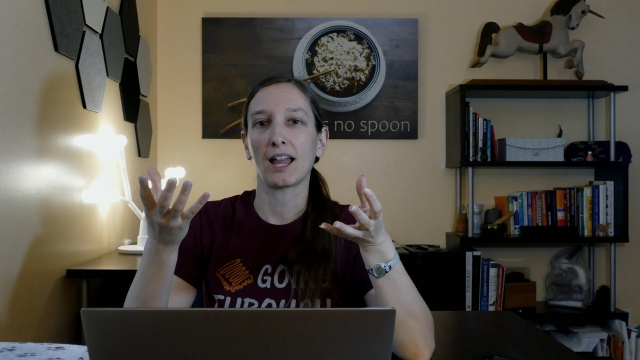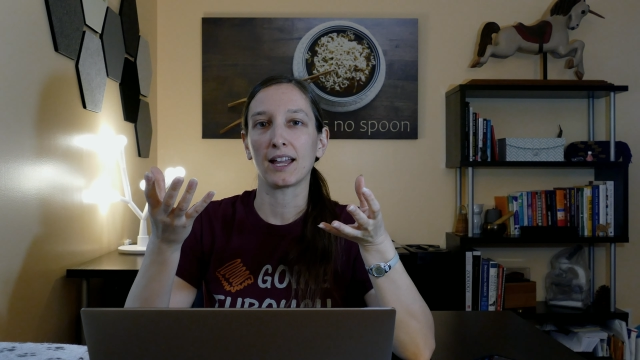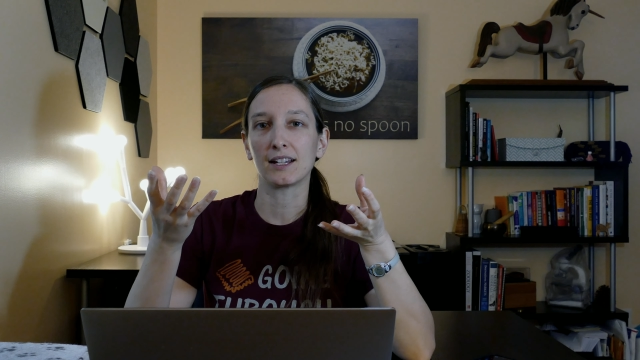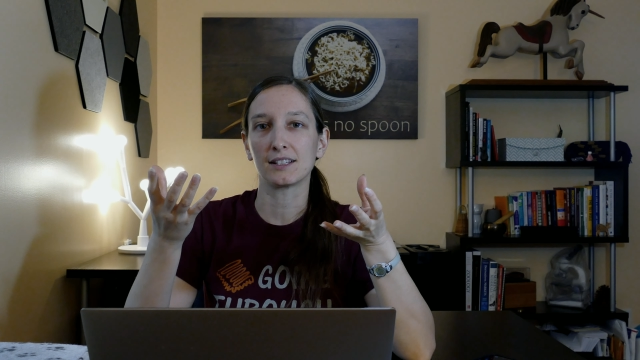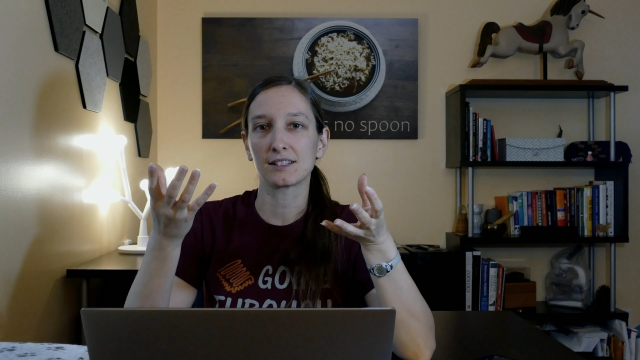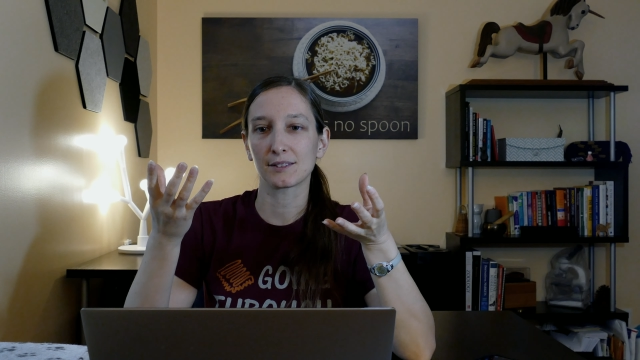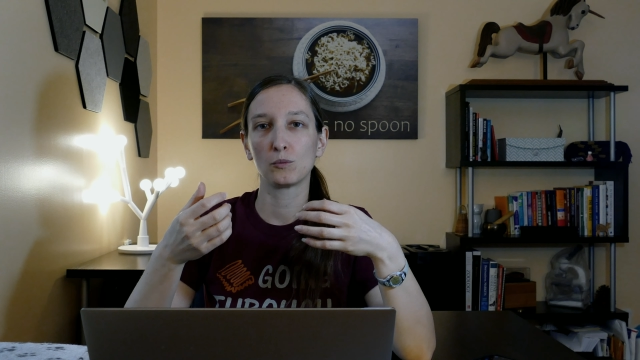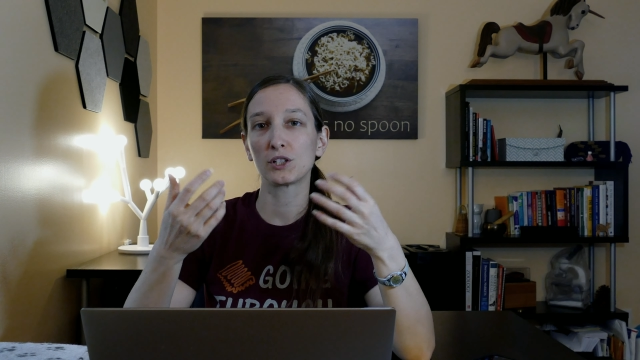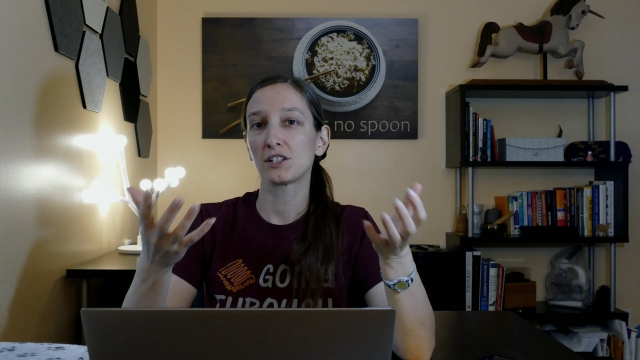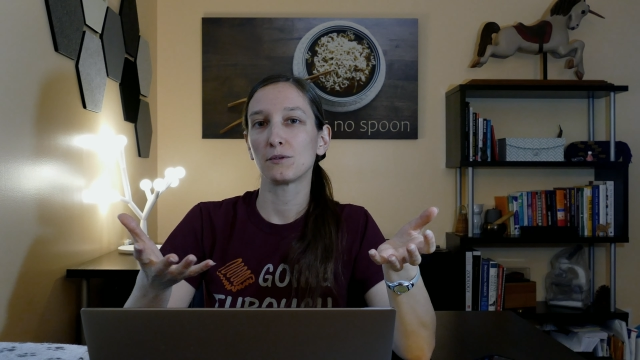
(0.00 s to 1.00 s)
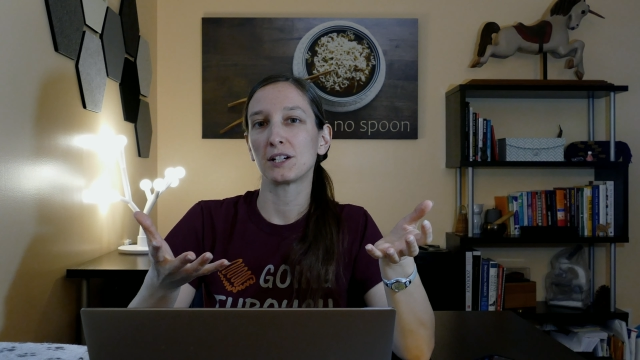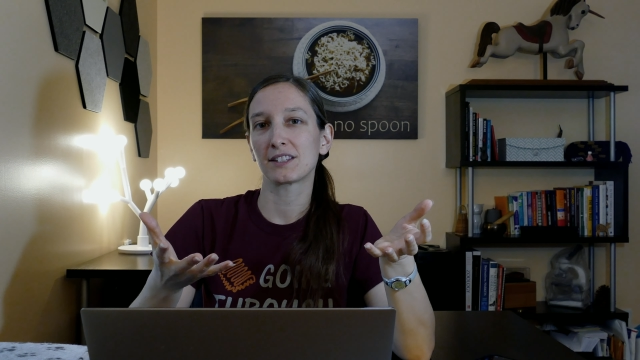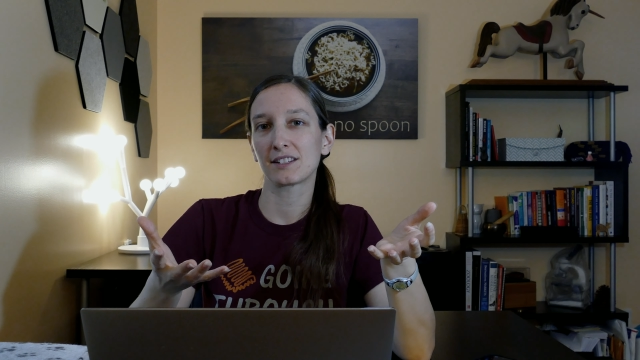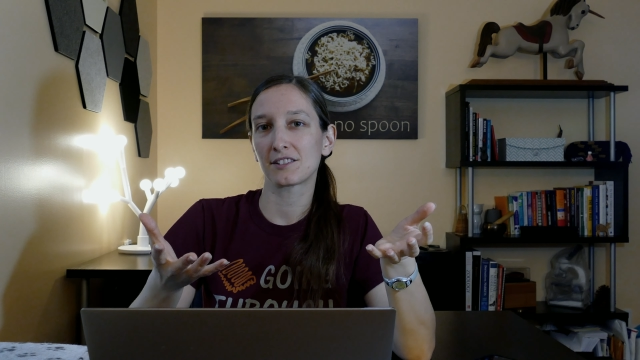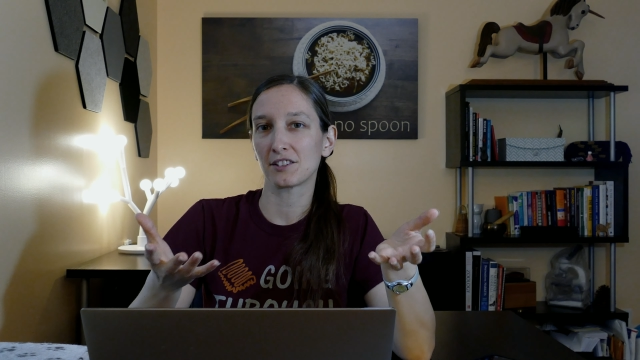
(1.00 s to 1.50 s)
And what do you want
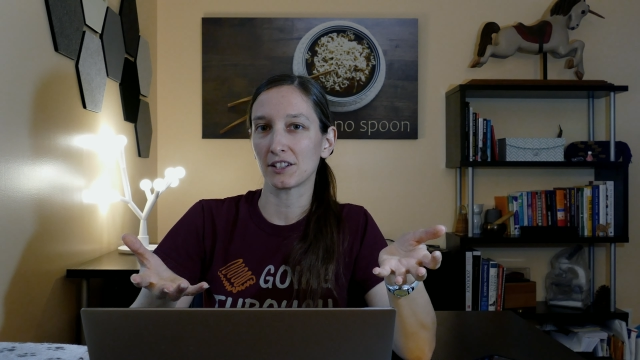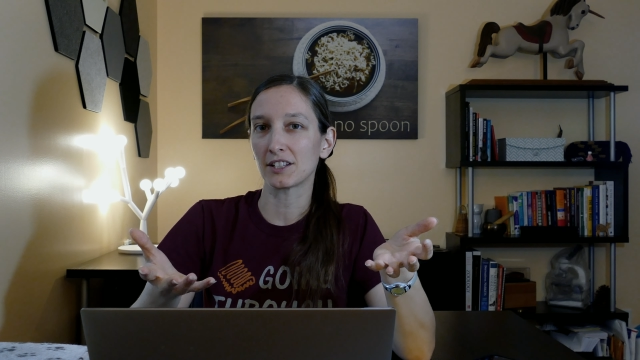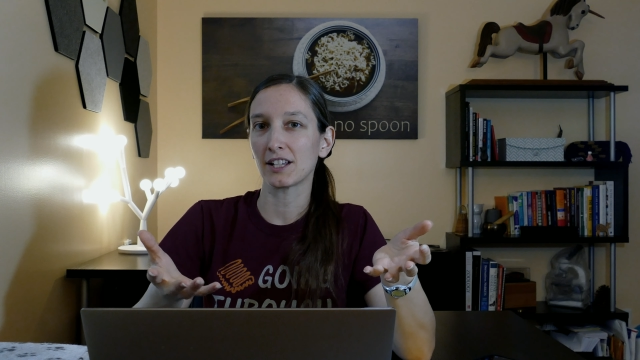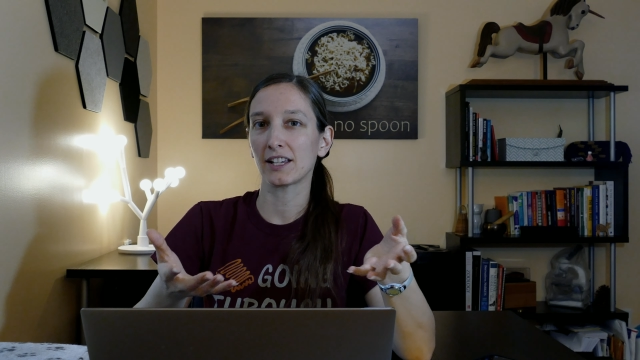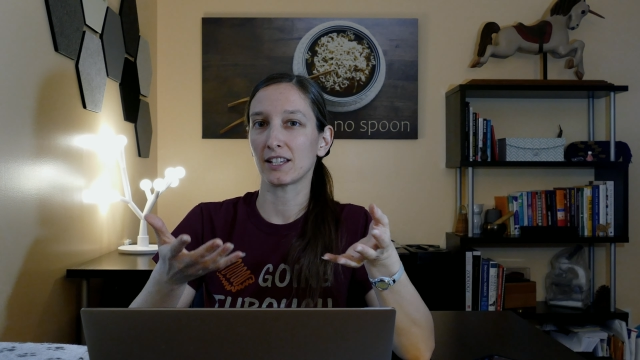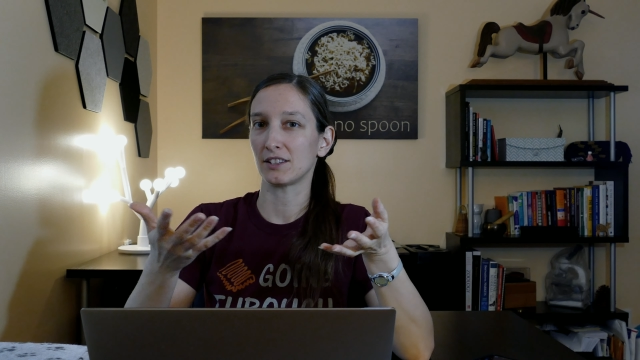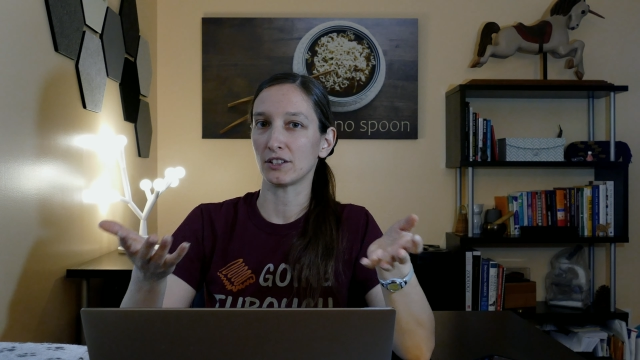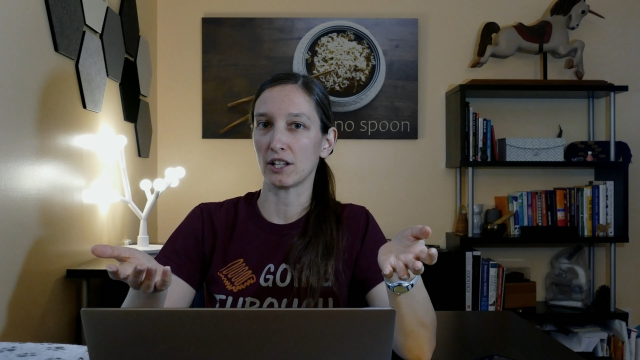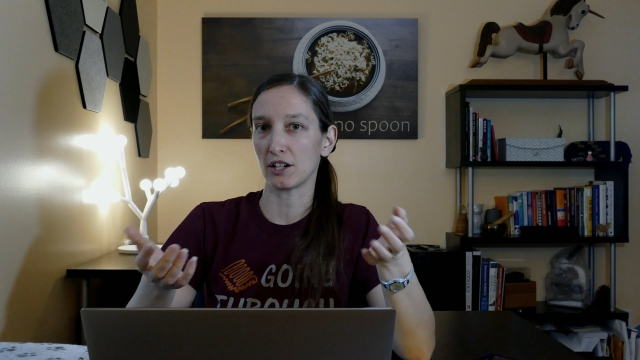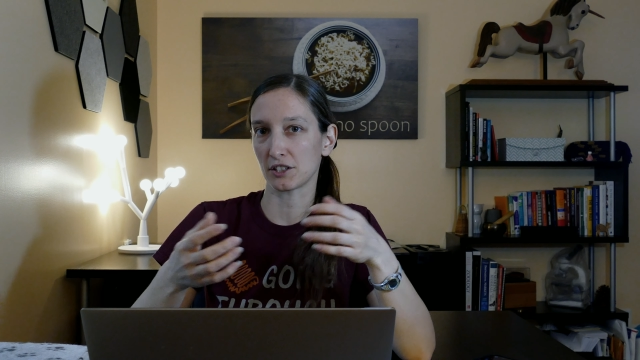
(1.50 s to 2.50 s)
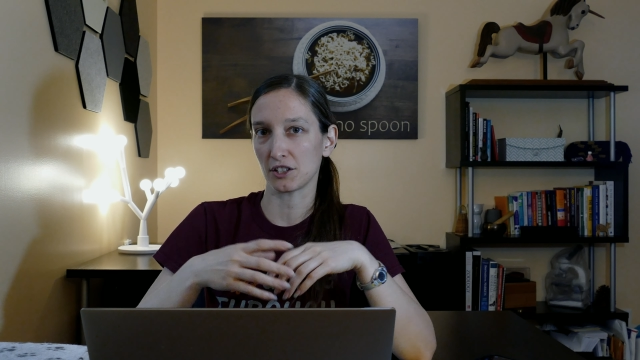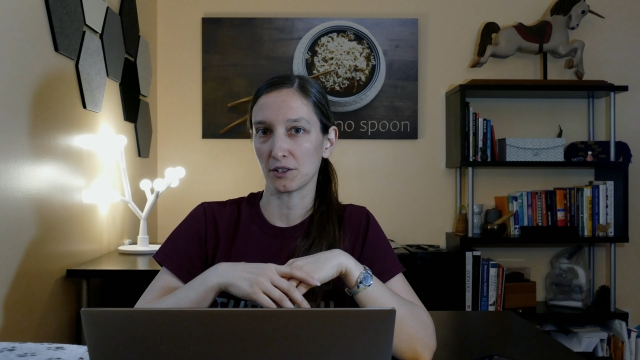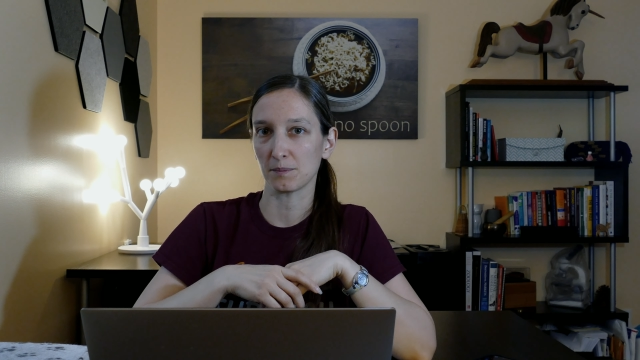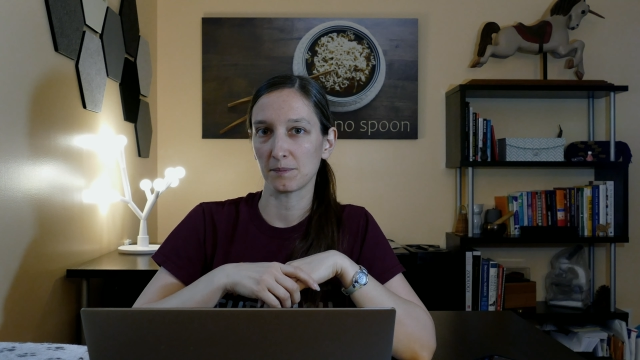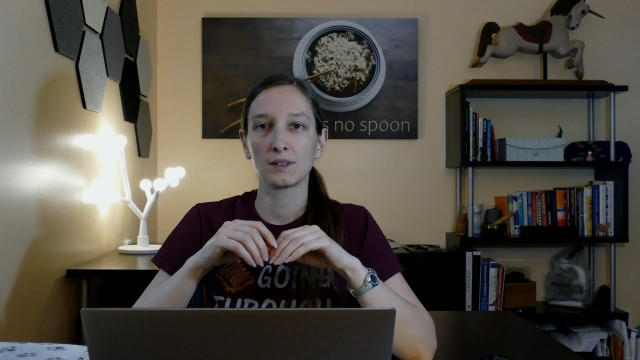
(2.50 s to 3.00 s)
this to look like in the long term?